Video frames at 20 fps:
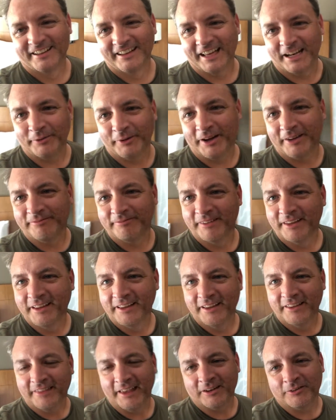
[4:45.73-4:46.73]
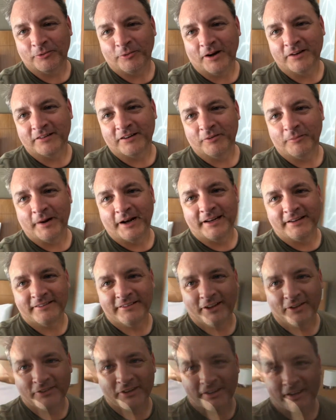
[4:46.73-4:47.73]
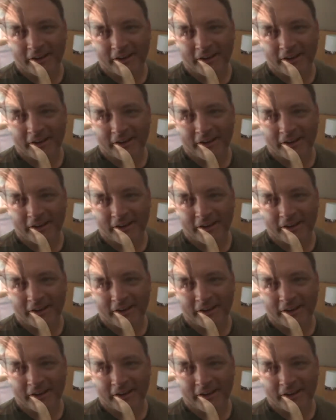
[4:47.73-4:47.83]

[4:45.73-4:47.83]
Anyway, thanks for watching, everybody. Y'all take